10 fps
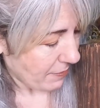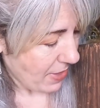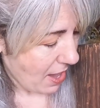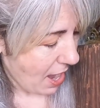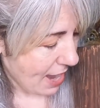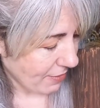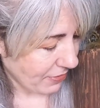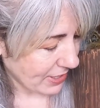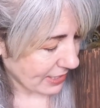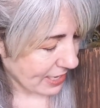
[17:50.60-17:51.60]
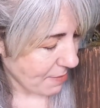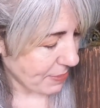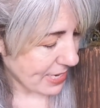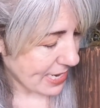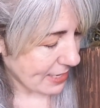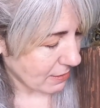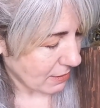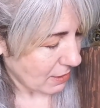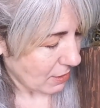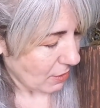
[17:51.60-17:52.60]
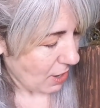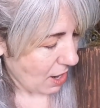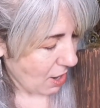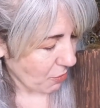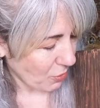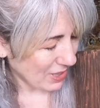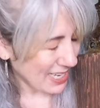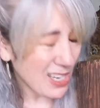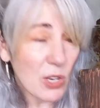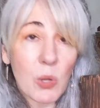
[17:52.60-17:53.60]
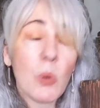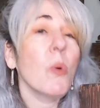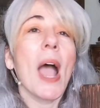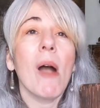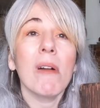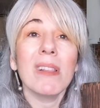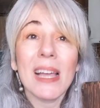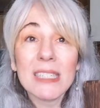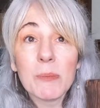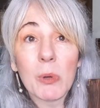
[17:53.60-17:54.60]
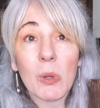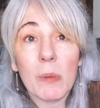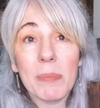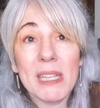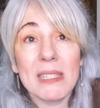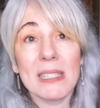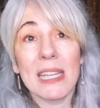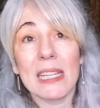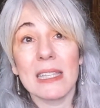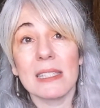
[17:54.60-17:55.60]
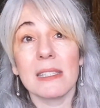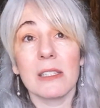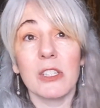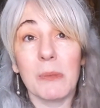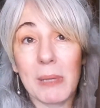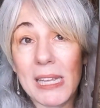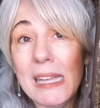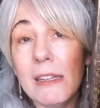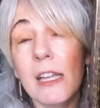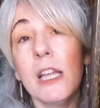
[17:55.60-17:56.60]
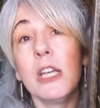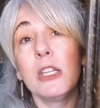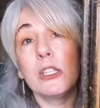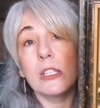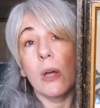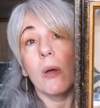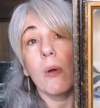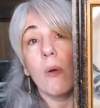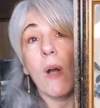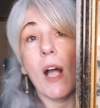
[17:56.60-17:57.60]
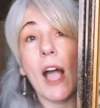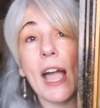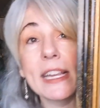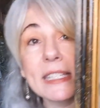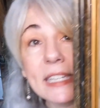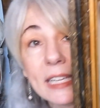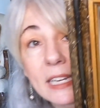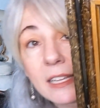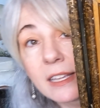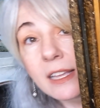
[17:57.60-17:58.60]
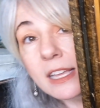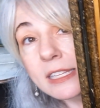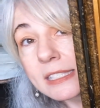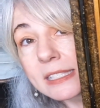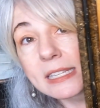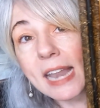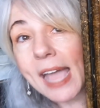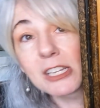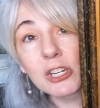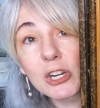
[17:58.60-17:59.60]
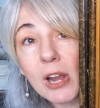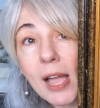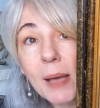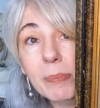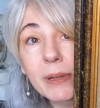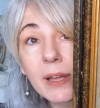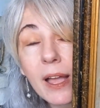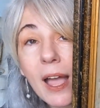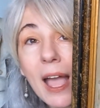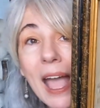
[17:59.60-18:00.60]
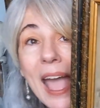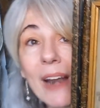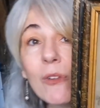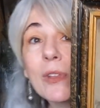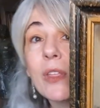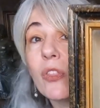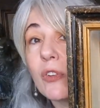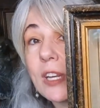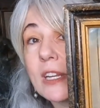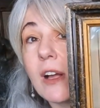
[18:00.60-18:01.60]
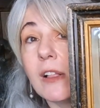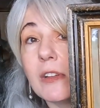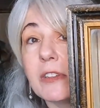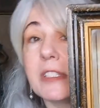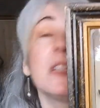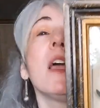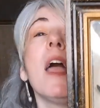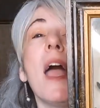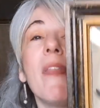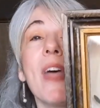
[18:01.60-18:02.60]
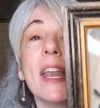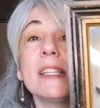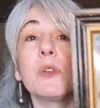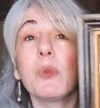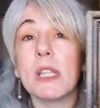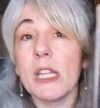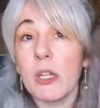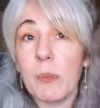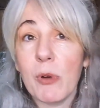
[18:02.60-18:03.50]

I don't think the company really knew how collectible pieces like this could be. So I did snatch her up at only $30. And that is a really good